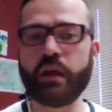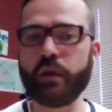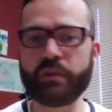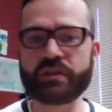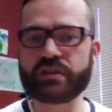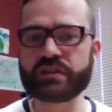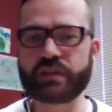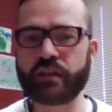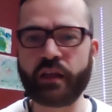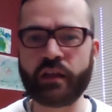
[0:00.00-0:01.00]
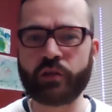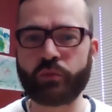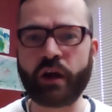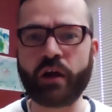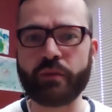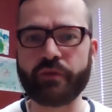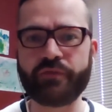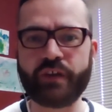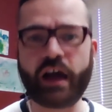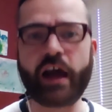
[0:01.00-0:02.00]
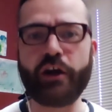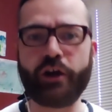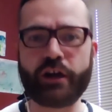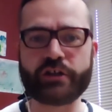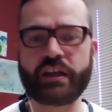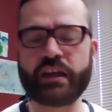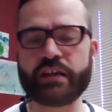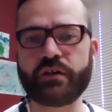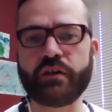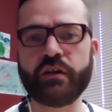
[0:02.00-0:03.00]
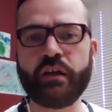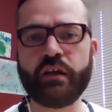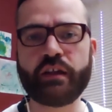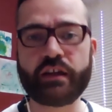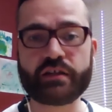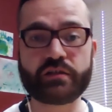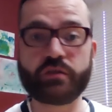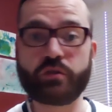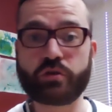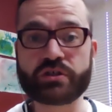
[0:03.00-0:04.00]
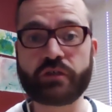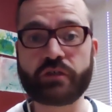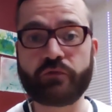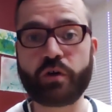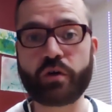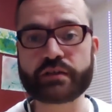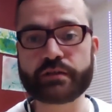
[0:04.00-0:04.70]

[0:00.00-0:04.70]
but just in the realm of higher education that is Christian focused?